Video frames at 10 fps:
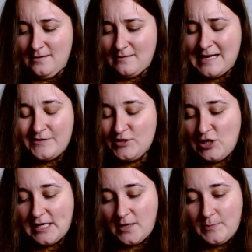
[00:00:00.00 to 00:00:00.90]
I have to
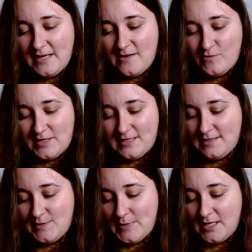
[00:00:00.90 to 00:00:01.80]
look it up again what it
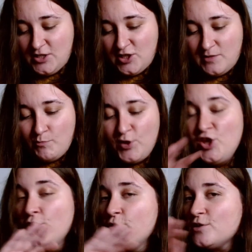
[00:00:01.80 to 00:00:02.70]
is, but it's just
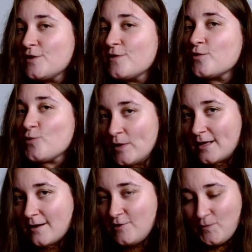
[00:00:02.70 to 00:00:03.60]
beautiful
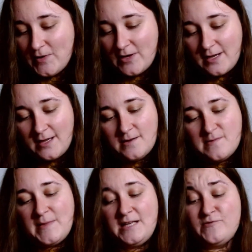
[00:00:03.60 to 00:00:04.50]
with how you work it,
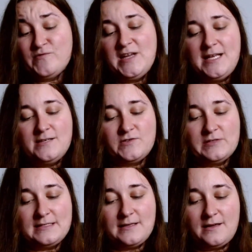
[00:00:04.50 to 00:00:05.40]
and made it really
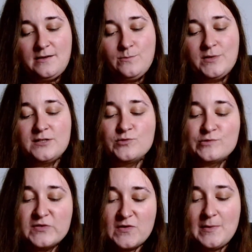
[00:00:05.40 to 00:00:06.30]
interesting. But it
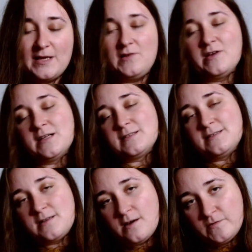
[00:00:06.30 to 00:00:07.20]
also meant you had to
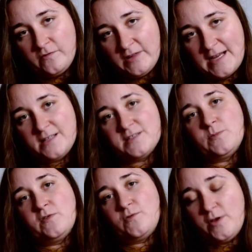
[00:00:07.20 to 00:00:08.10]
start flat
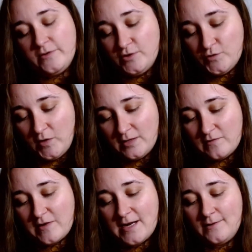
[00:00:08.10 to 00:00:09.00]
before you could join in
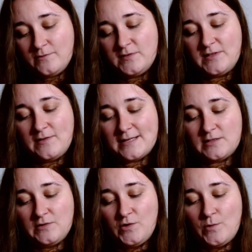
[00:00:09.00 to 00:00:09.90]
the round, so that
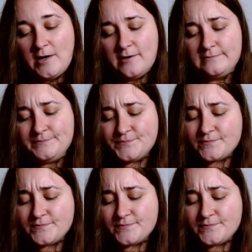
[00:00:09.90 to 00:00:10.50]
took a while.